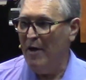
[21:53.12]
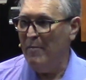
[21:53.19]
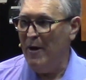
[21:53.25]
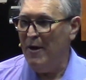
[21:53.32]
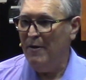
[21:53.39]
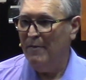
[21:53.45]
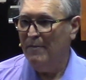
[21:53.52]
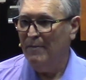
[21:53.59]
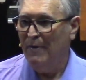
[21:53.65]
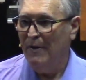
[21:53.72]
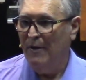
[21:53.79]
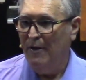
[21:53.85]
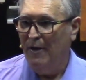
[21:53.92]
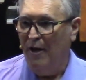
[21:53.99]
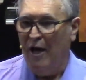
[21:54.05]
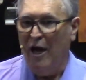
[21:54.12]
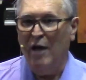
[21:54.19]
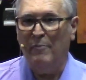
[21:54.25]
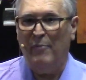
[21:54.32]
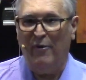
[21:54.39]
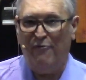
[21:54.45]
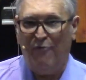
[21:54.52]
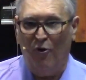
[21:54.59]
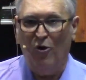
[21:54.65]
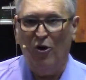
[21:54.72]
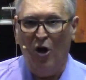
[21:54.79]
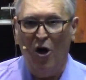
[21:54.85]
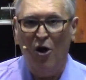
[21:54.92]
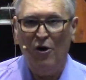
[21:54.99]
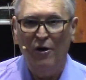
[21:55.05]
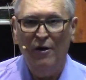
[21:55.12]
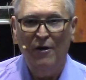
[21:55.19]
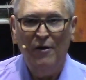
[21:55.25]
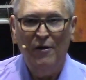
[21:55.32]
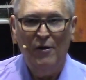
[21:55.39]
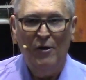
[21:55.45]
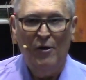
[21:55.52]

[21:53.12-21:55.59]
Amen. And before long,